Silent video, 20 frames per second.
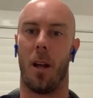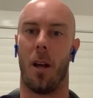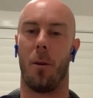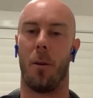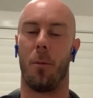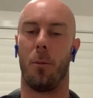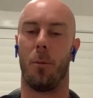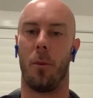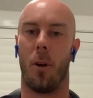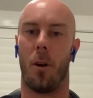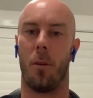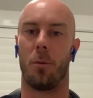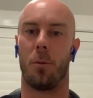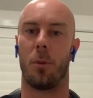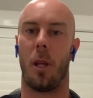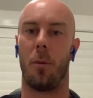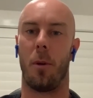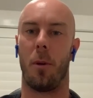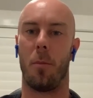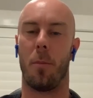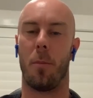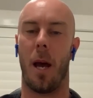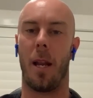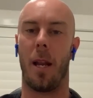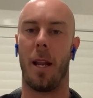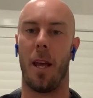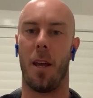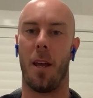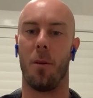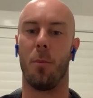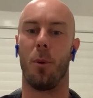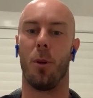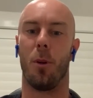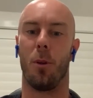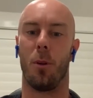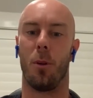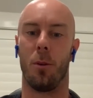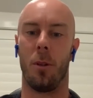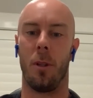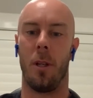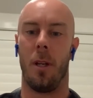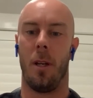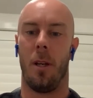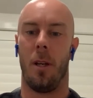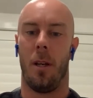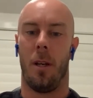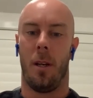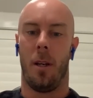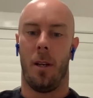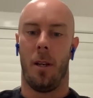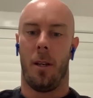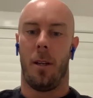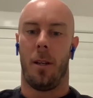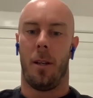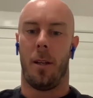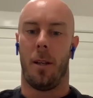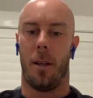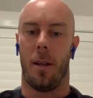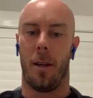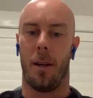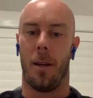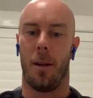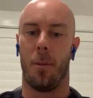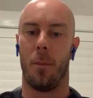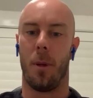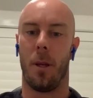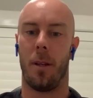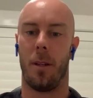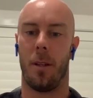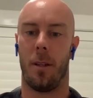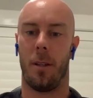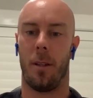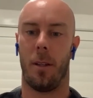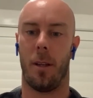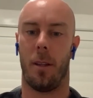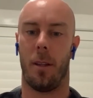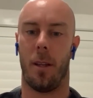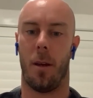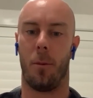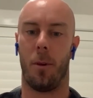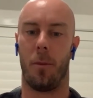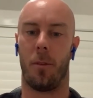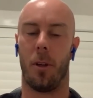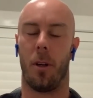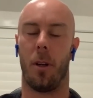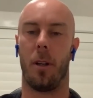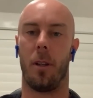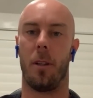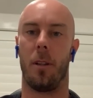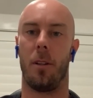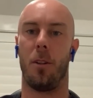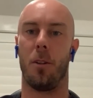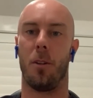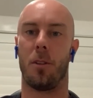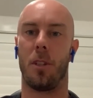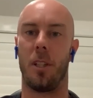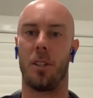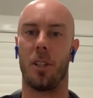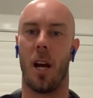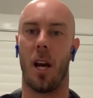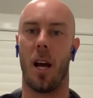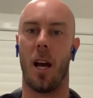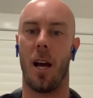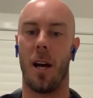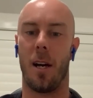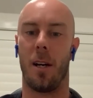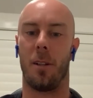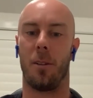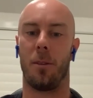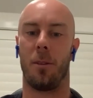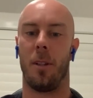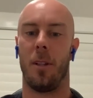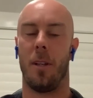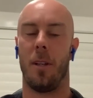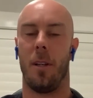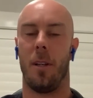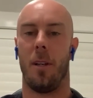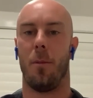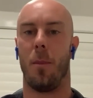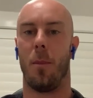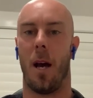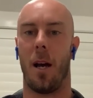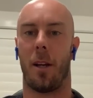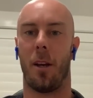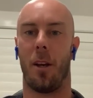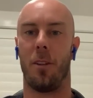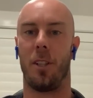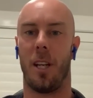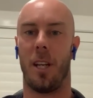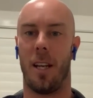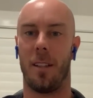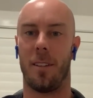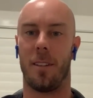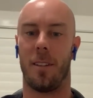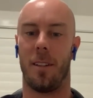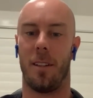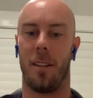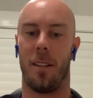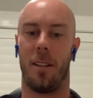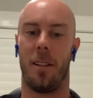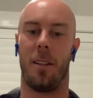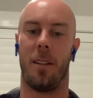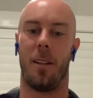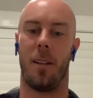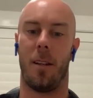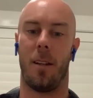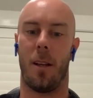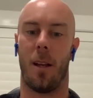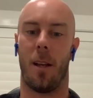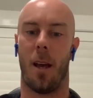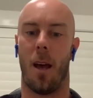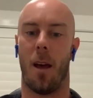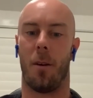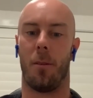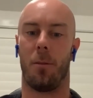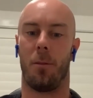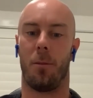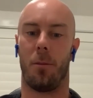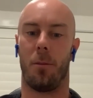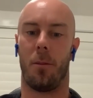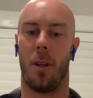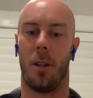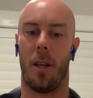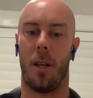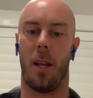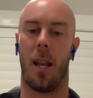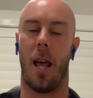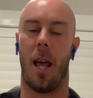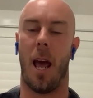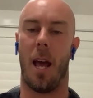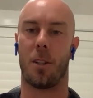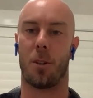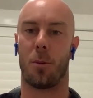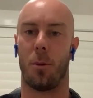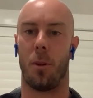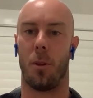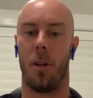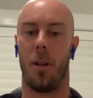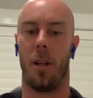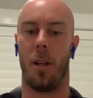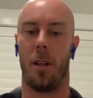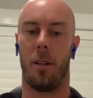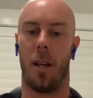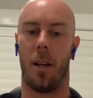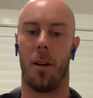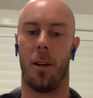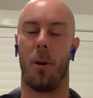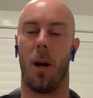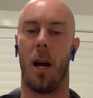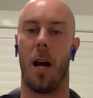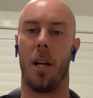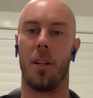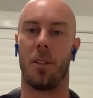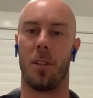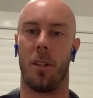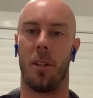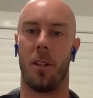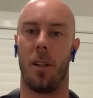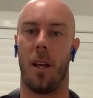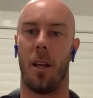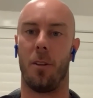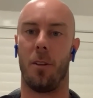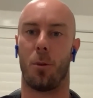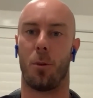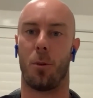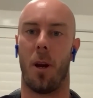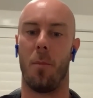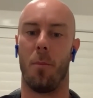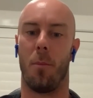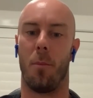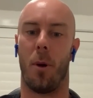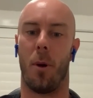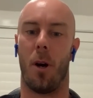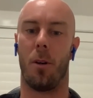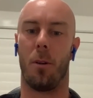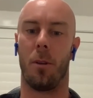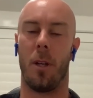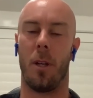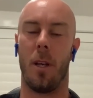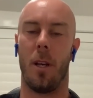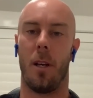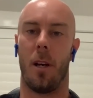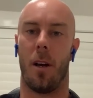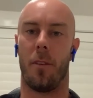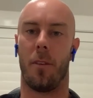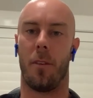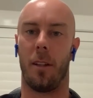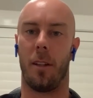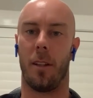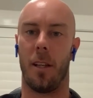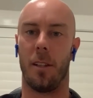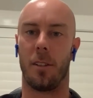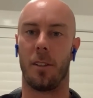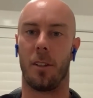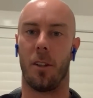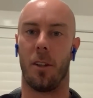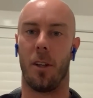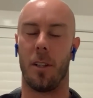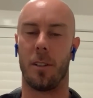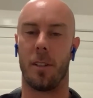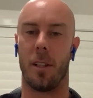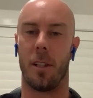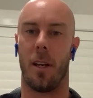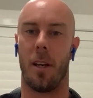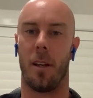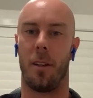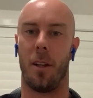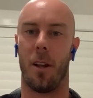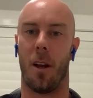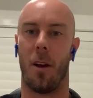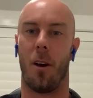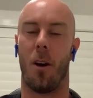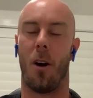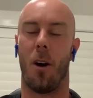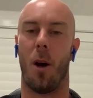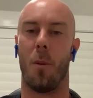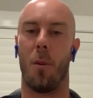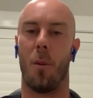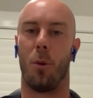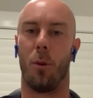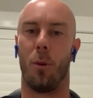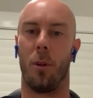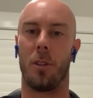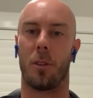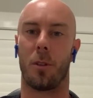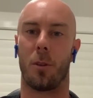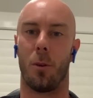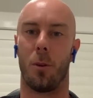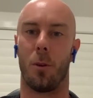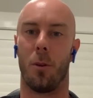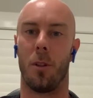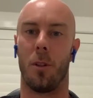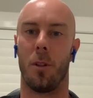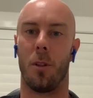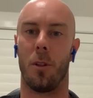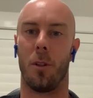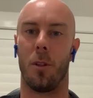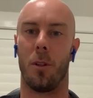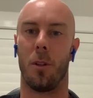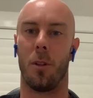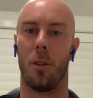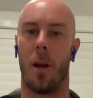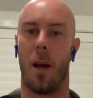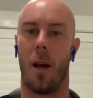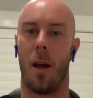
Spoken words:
You know, obviously with bat and ball. And then we've got Yuzi Chahal, Marco Jansen, and then Ashwin Natarajan and Trent Bolt. I think these guys are, you know, high point scorers with,